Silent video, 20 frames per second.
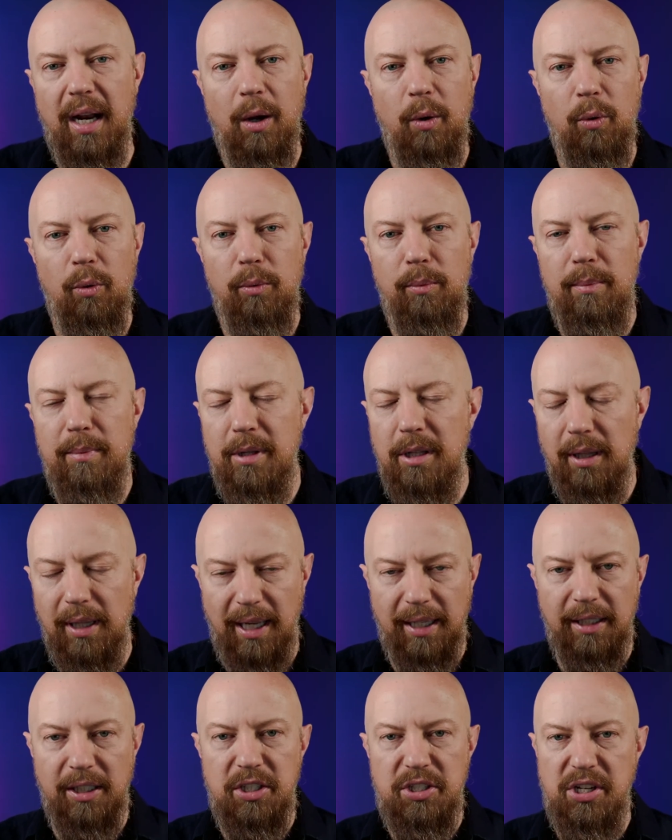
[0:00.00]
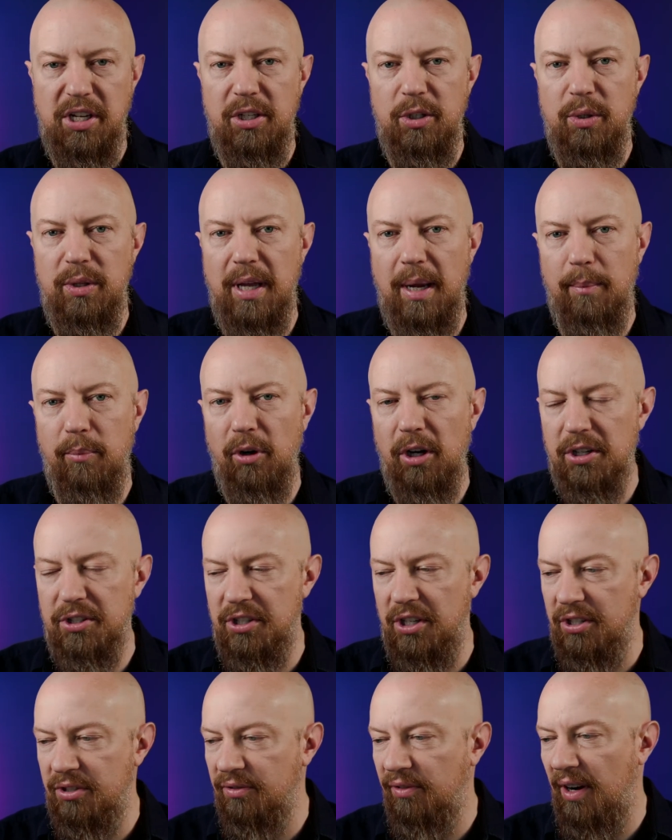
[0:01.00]
I will gladly send you that
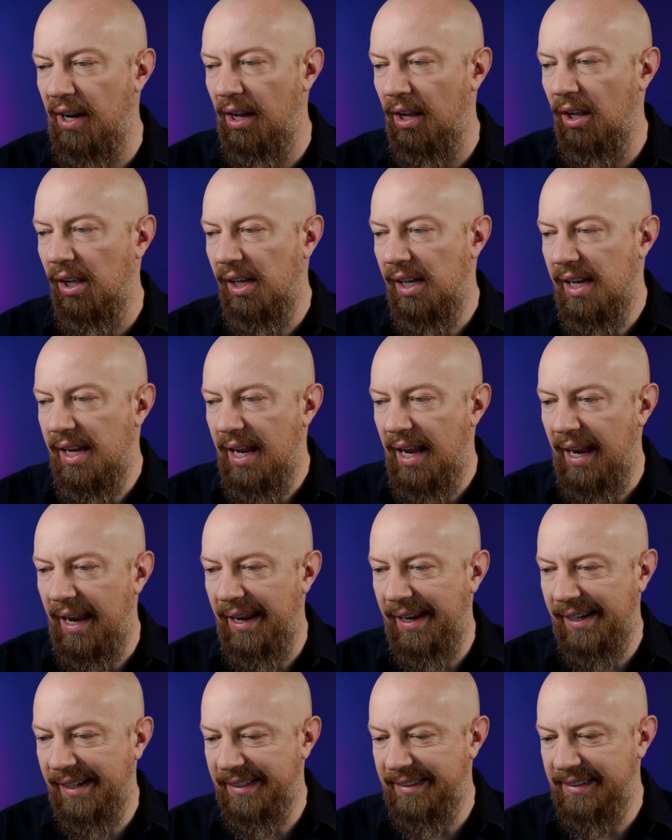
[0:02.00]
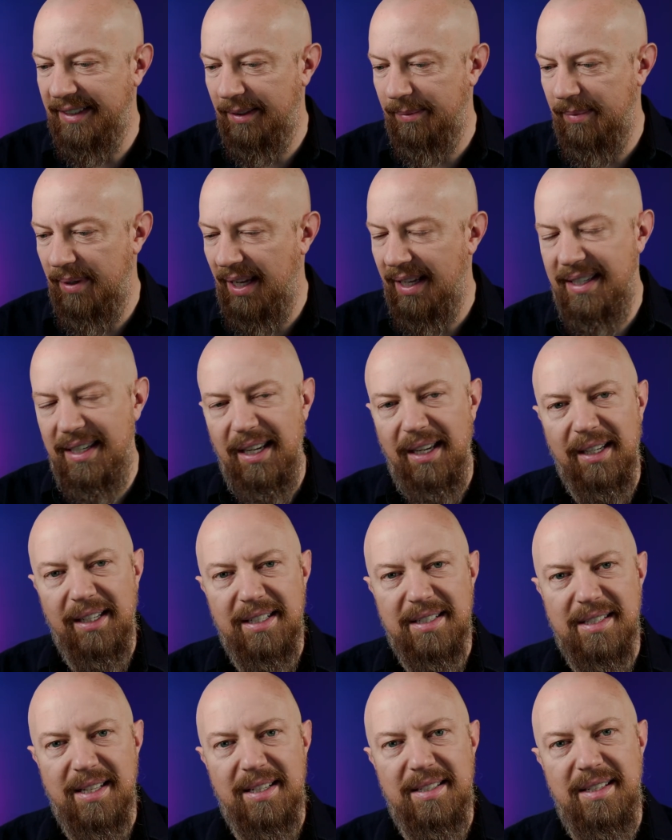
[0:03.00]
processed file. And yeah, I
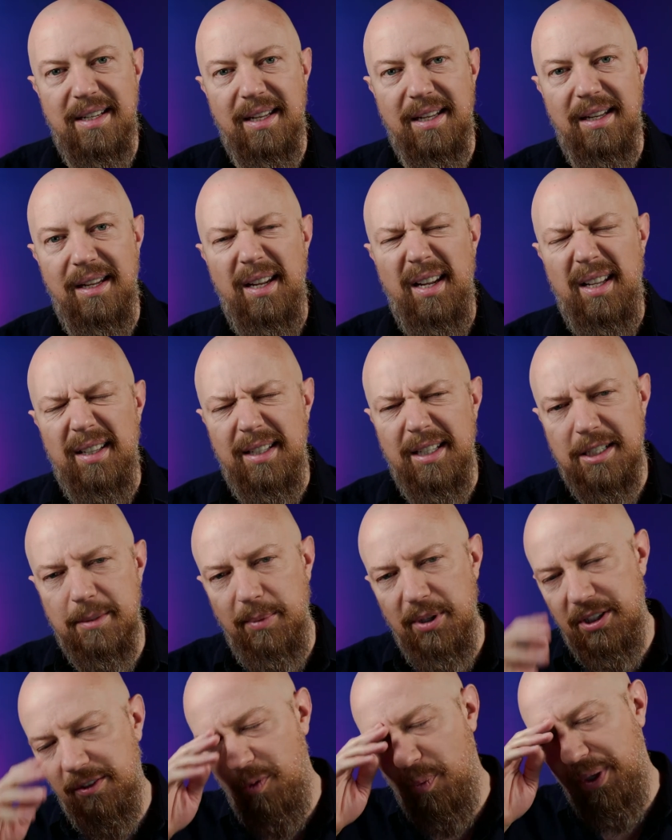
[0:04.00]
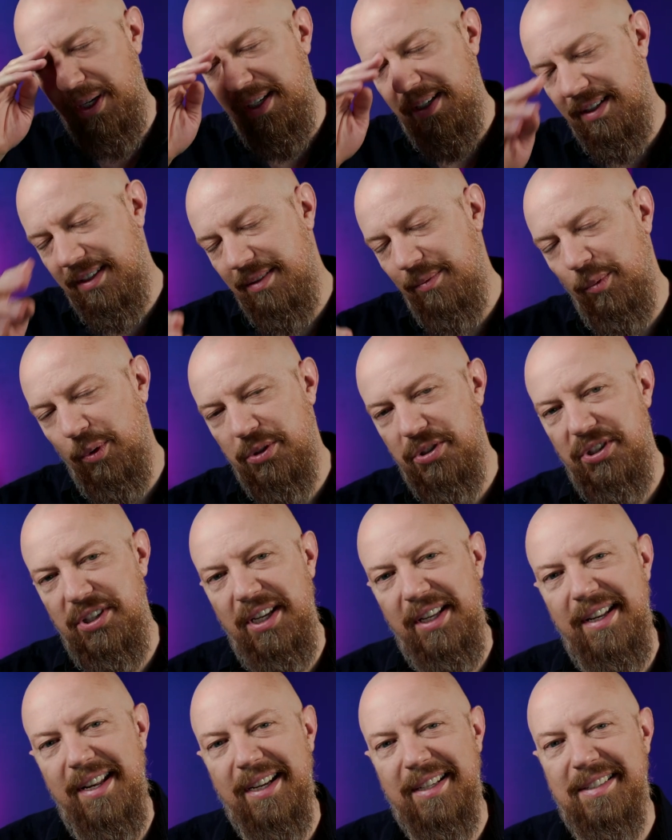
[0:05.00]
guess that's it. Thanks a bunch, everybody. We'll see
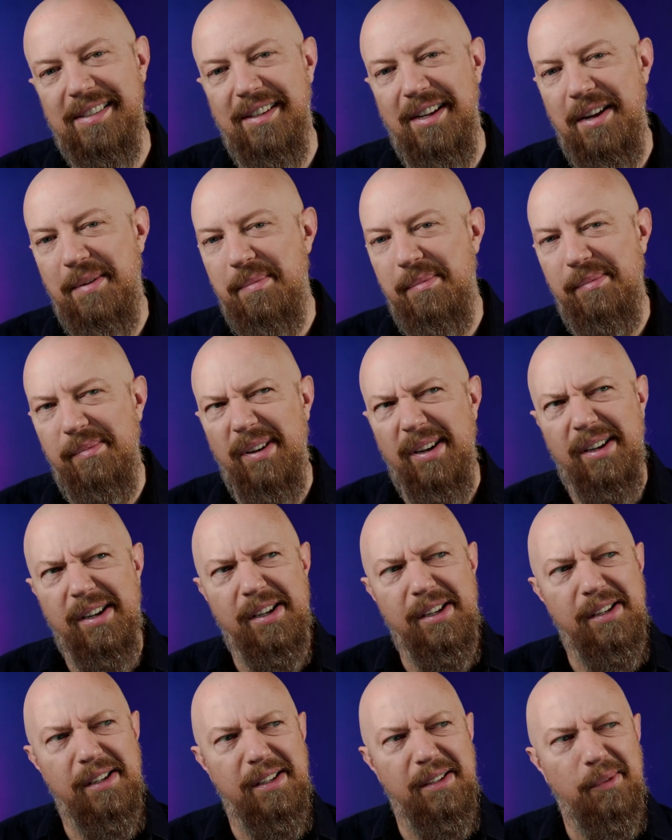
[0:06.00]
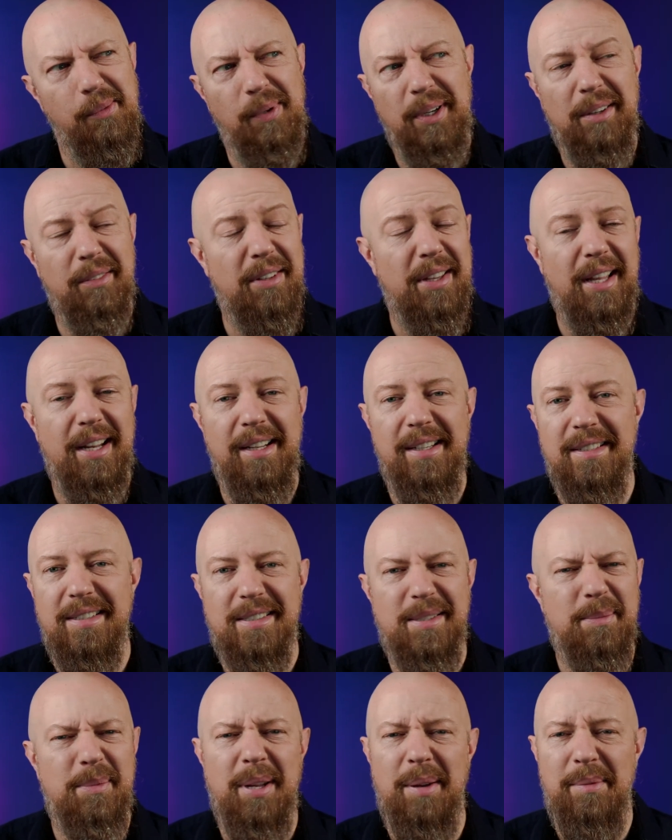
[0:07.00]
you next time, whenever that is,
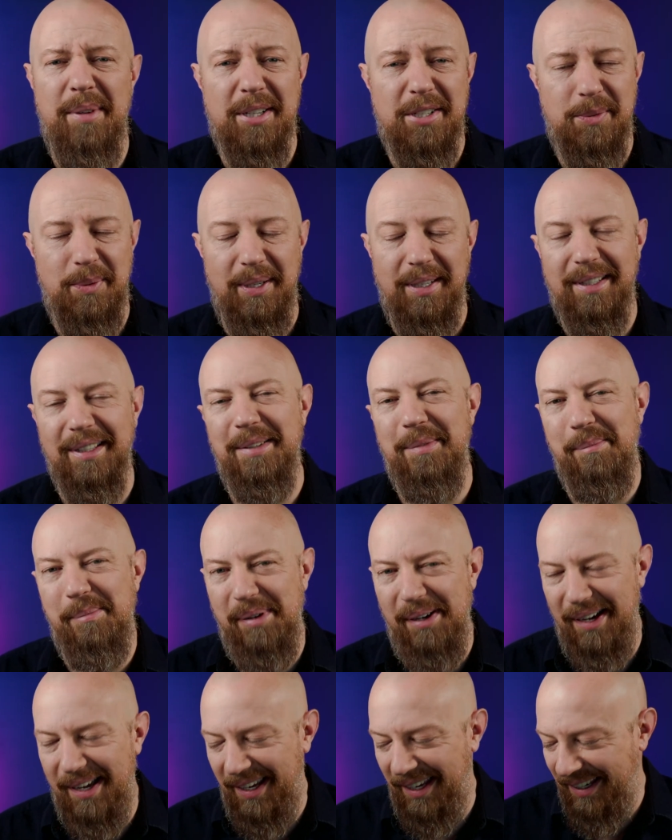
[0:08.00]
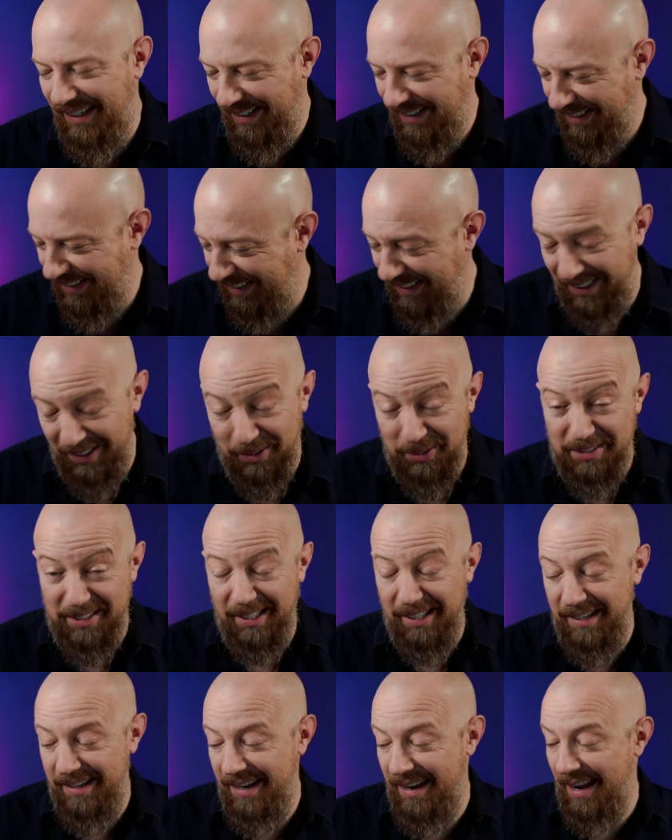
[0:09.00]
sometime next week. Bye. I'm going to go
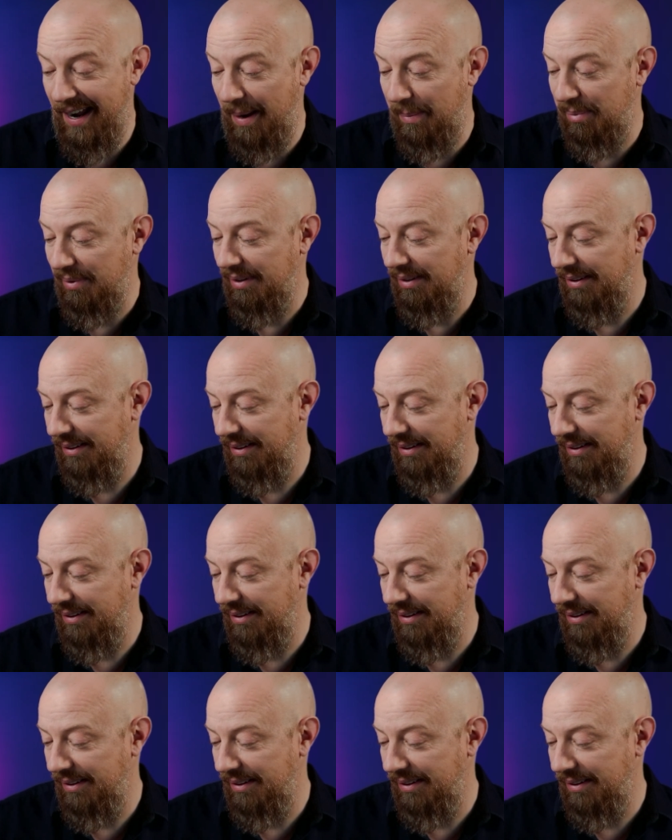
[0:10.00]
take a nap.